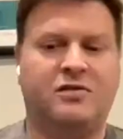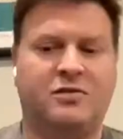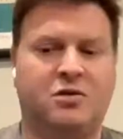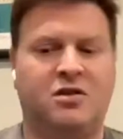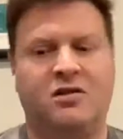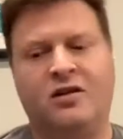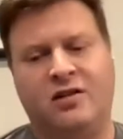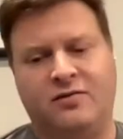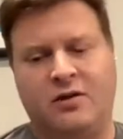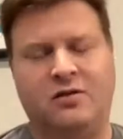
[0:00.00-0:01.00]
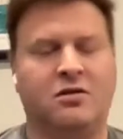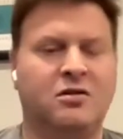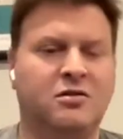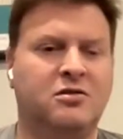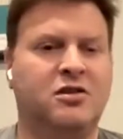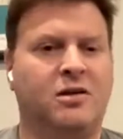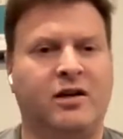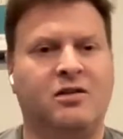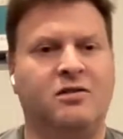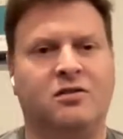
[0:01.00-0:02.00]
for a different job
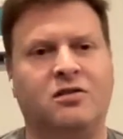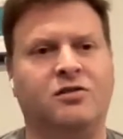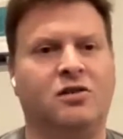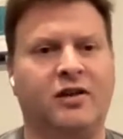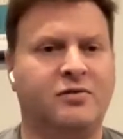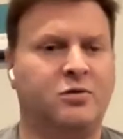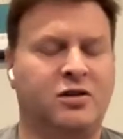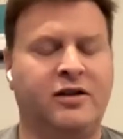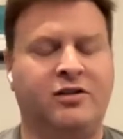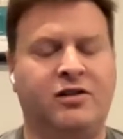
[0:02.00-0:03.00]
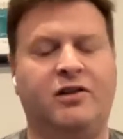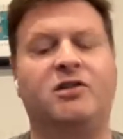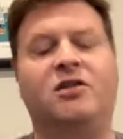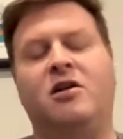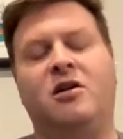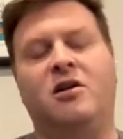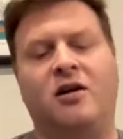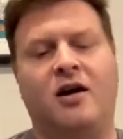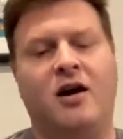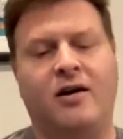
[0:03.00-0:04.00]
I can consult out for here and there.
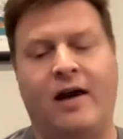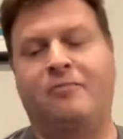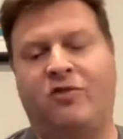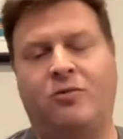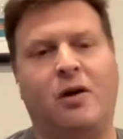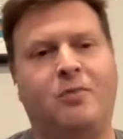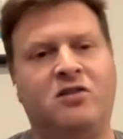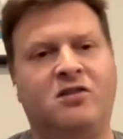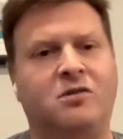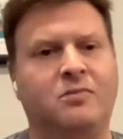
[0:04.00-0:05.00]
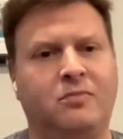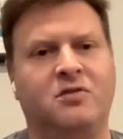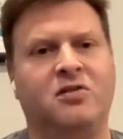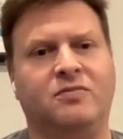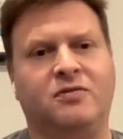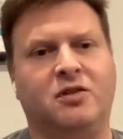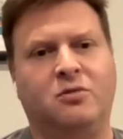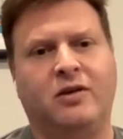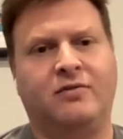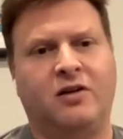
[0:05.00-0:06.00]
Sure. And for my personal stuff. So
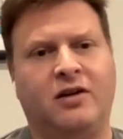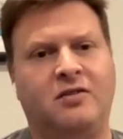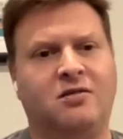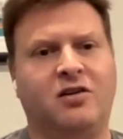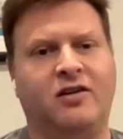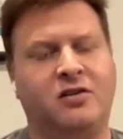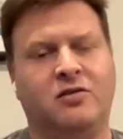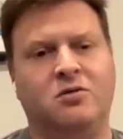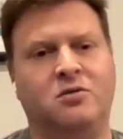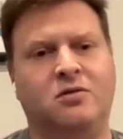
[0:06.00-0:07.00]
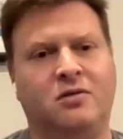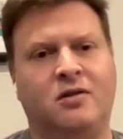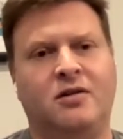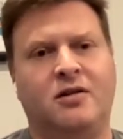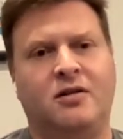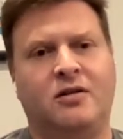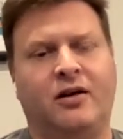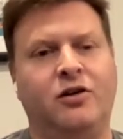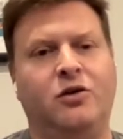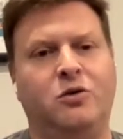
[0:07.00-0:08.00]
whenever I sign into
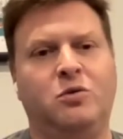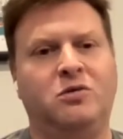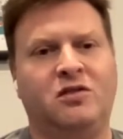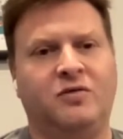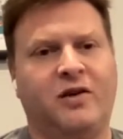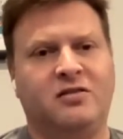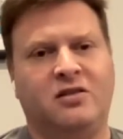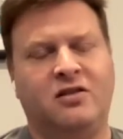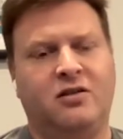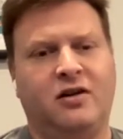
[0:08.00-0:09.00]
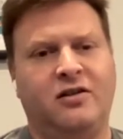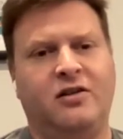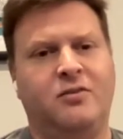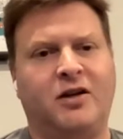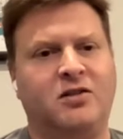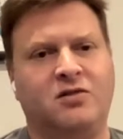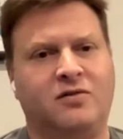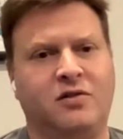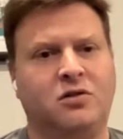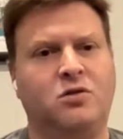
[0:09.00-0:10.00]
a new device on either
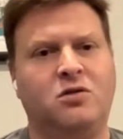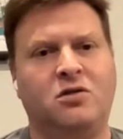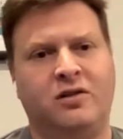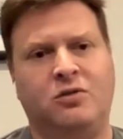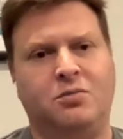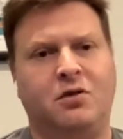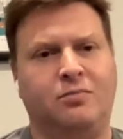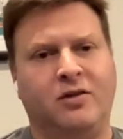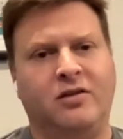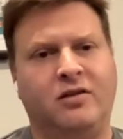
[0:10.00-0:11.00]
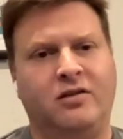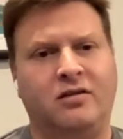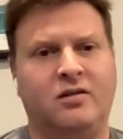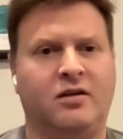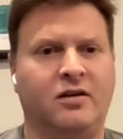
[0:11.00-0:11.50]
Microsoft or Google, it will prompt me and